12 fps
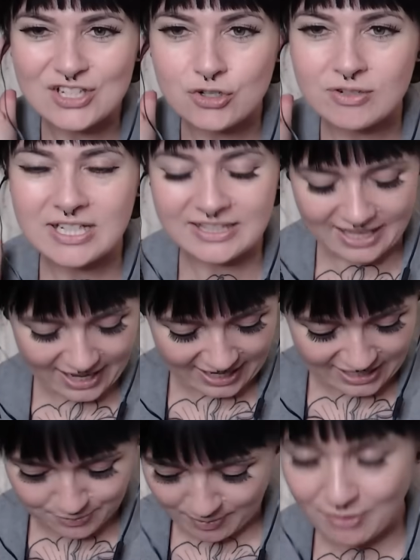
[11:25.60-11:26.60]
treat that
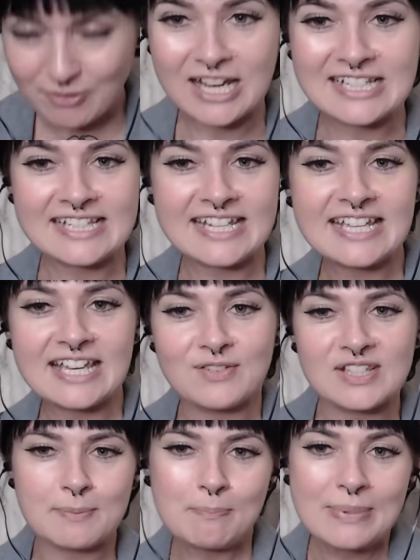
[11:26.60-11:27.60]
hash brown nicely. Give
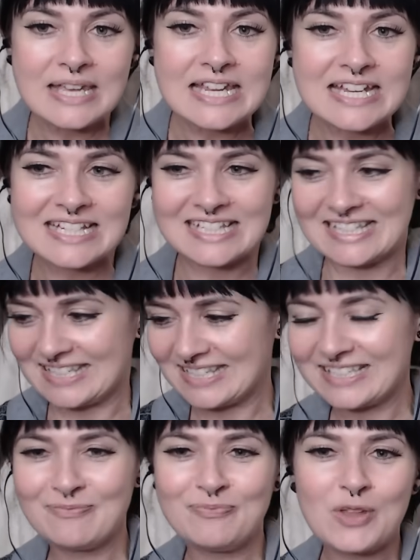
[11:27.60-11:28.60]
it some beans
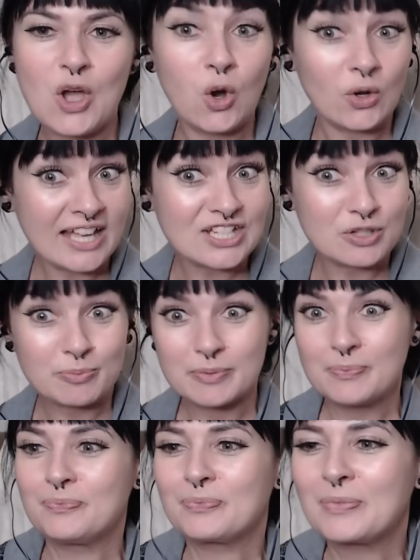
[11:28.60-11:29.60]
or ketchup.
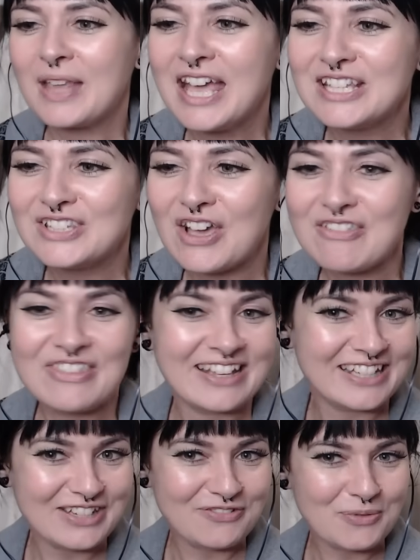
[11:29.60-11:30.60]
So
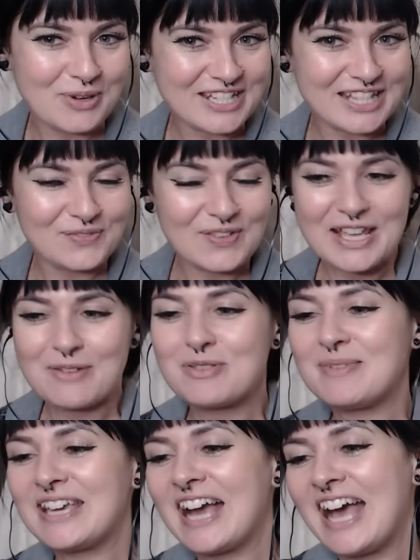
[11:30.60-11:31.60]
thank you for watching this video with
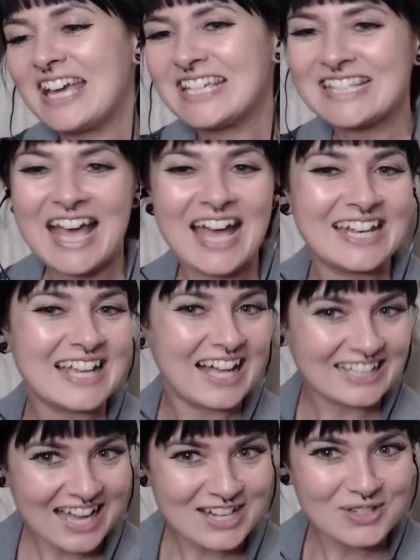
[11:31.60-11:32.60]
me, guys. And I'll
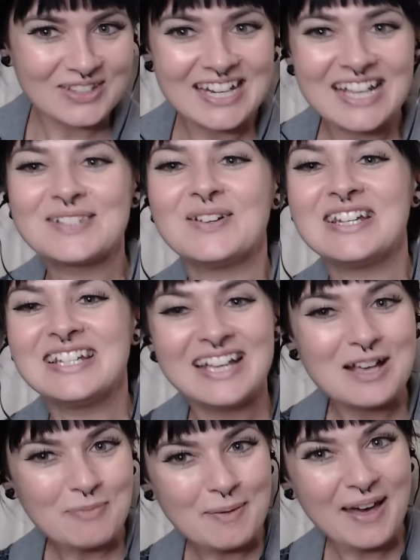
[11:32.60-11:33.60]
catch you on the next one.
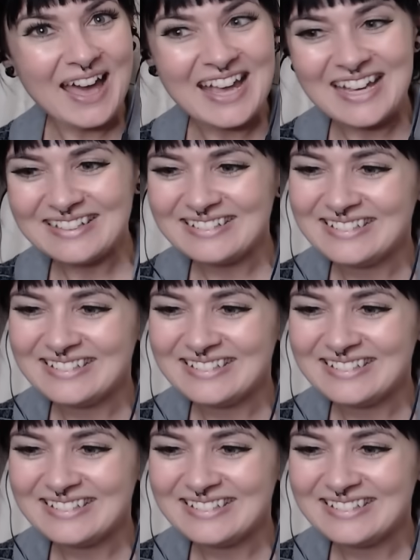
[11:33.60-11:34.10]
Bye-bye.